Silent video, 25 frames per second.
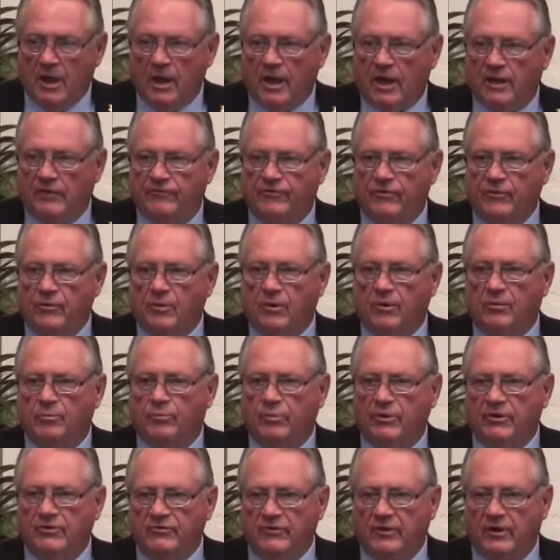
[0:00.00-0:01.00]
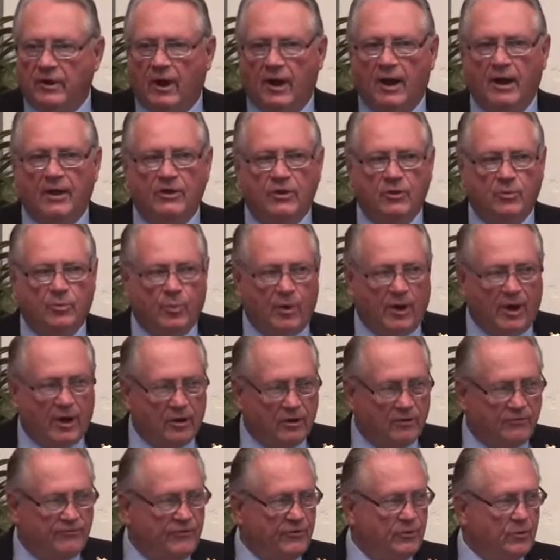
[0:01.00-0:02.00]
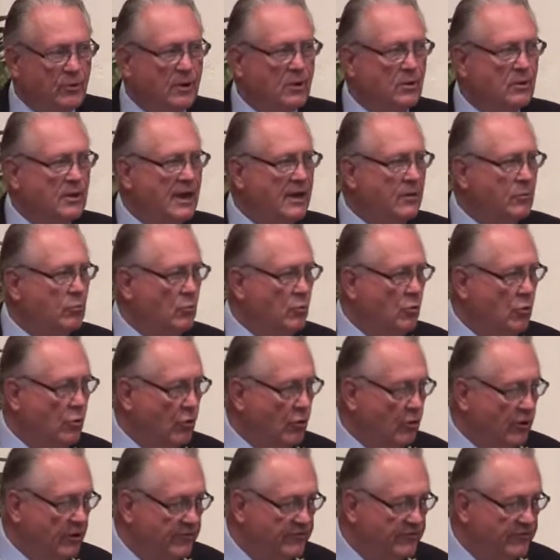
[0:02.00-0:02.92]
if you are busy, occupied, or if you are at war,